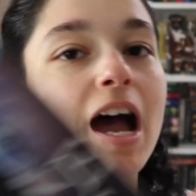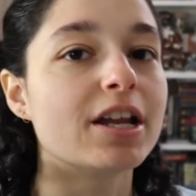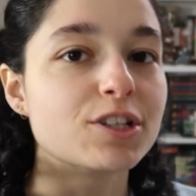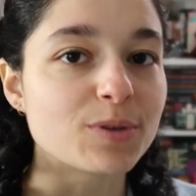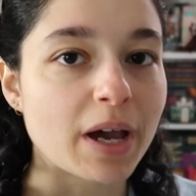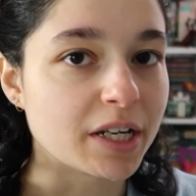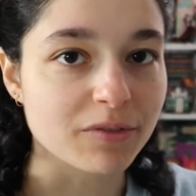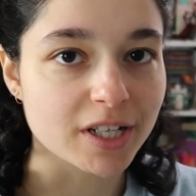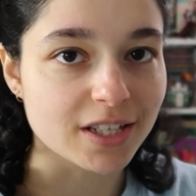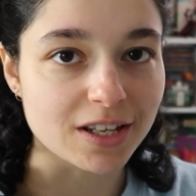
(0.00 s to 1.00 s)
I didn't do any
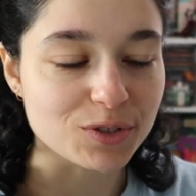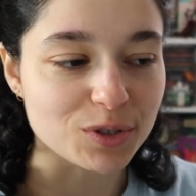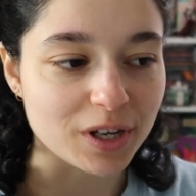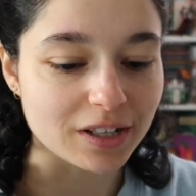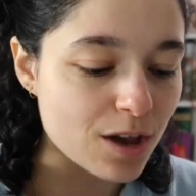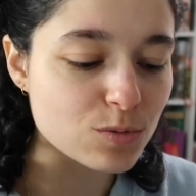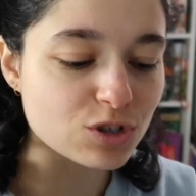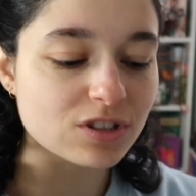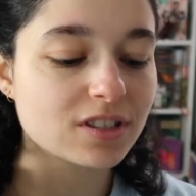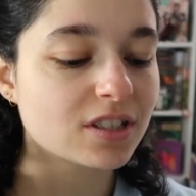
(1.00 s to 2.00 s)
reading yesterday. It
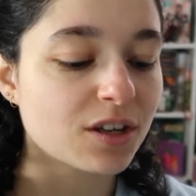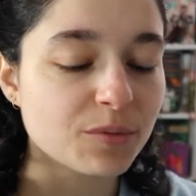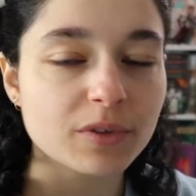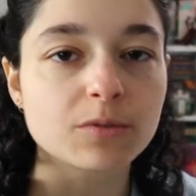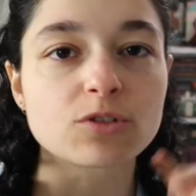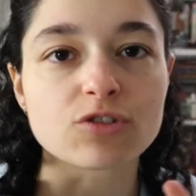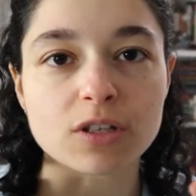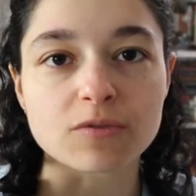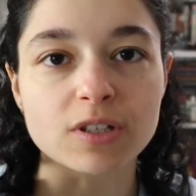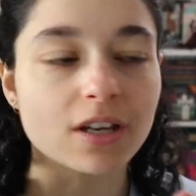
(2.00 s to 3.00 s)
was just, you know, it was a
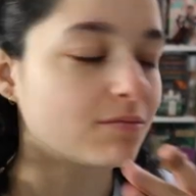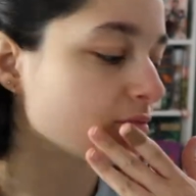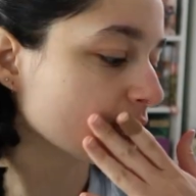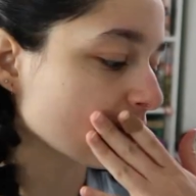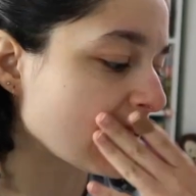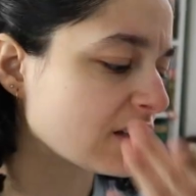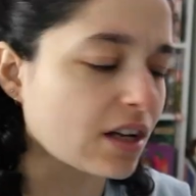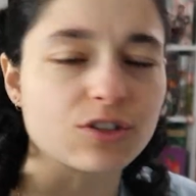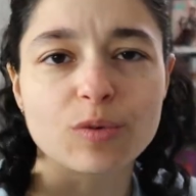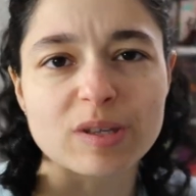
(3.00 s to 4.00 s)
stressful day. It
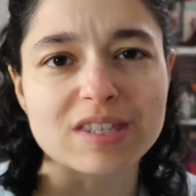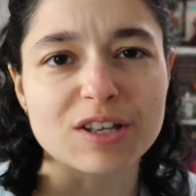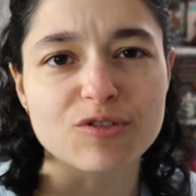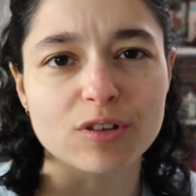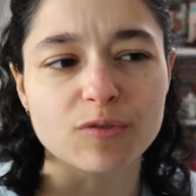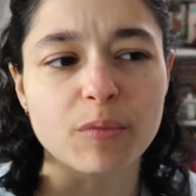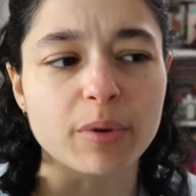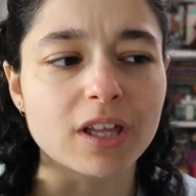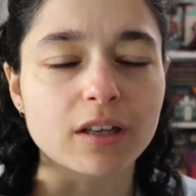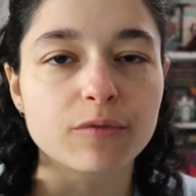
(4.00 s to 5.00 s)
actually wasn't that stressful,
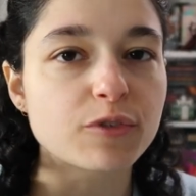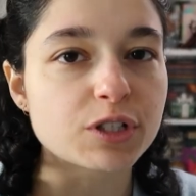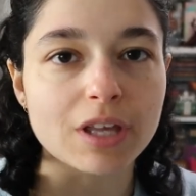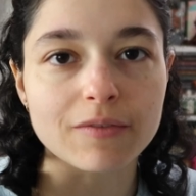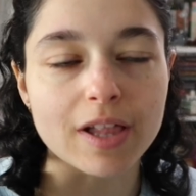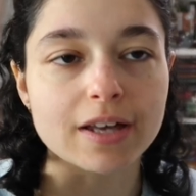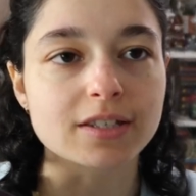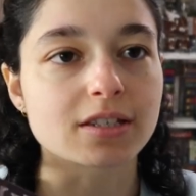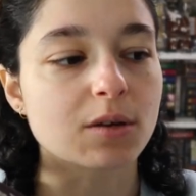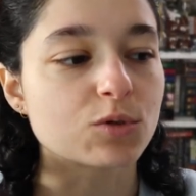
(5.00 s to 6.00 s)
but like first day of
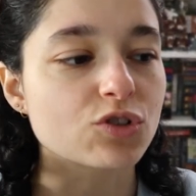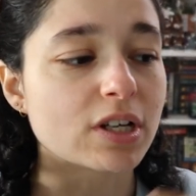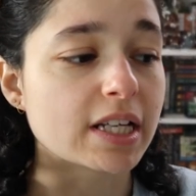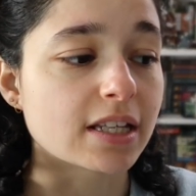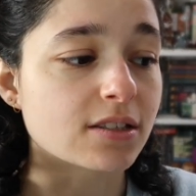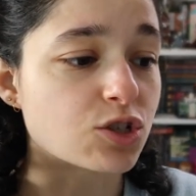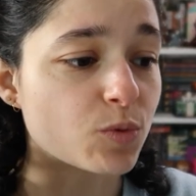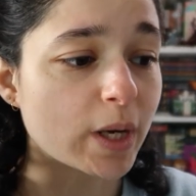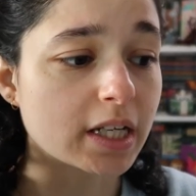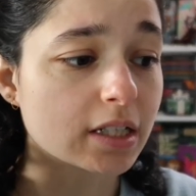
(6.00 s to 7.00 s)
classes, I was trying to get
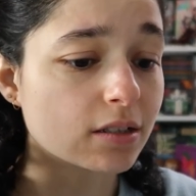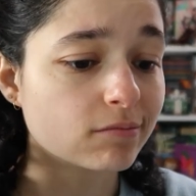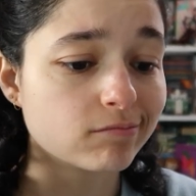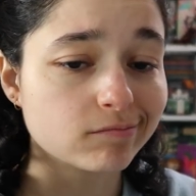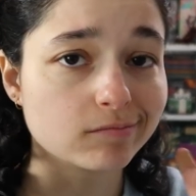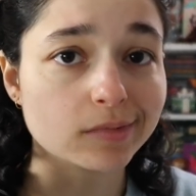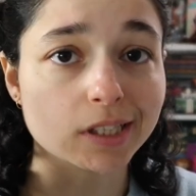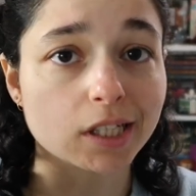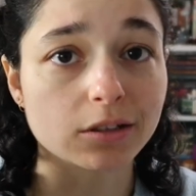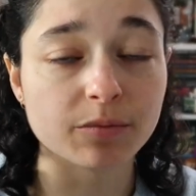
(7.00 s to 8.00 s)
situated,
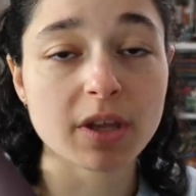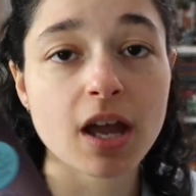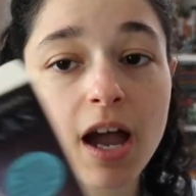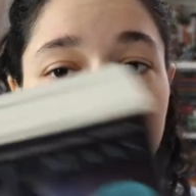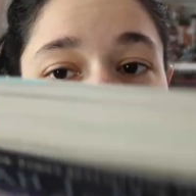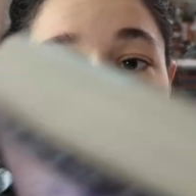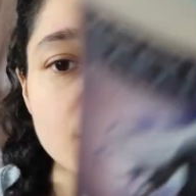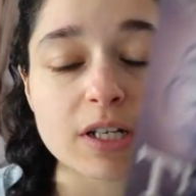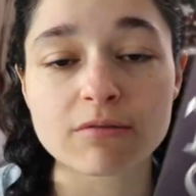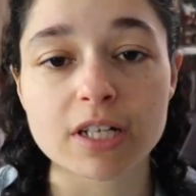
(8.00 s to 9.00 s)
you know. I didn't
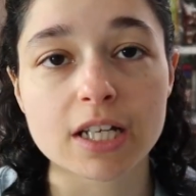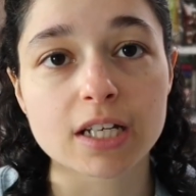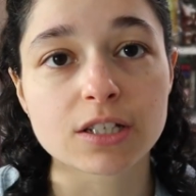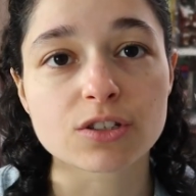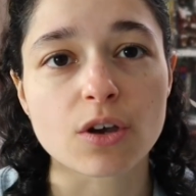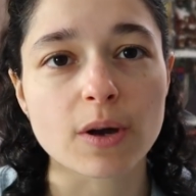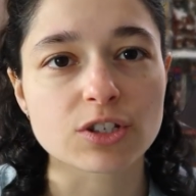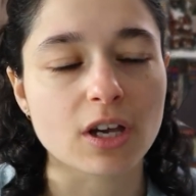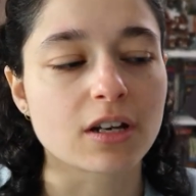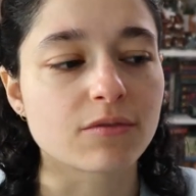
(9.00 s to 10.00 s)
do any reading, so I
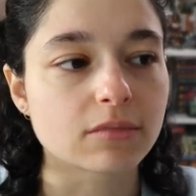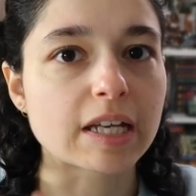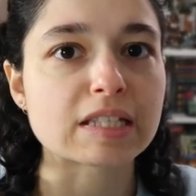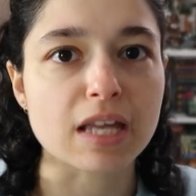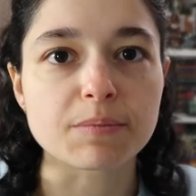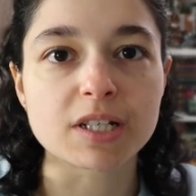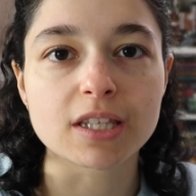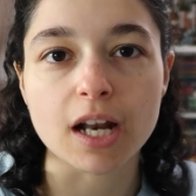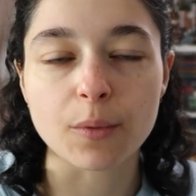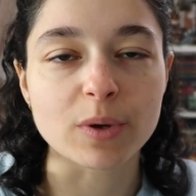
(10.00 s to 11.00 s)
just kind of
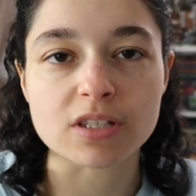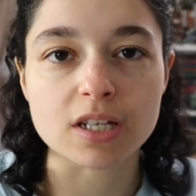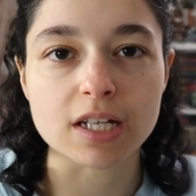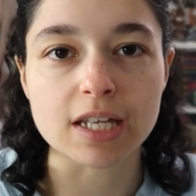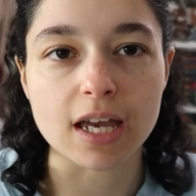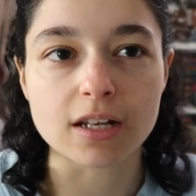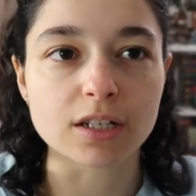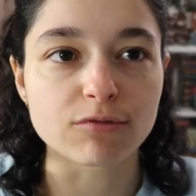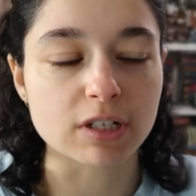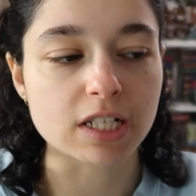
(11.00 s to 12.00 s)
accepted that I wasn't gonna get
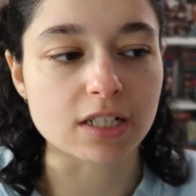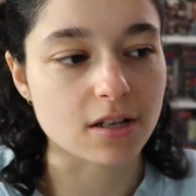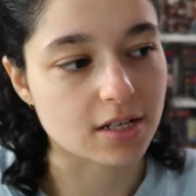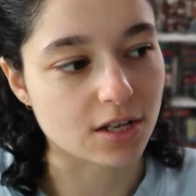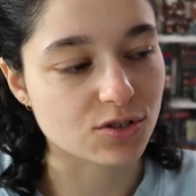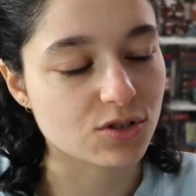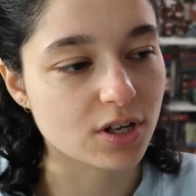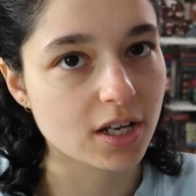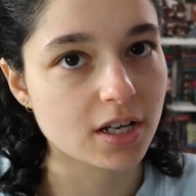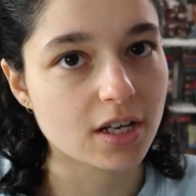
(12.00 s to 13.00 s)
any reading done
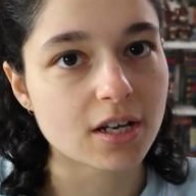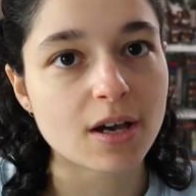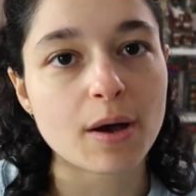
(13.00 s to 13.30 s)
yesterday.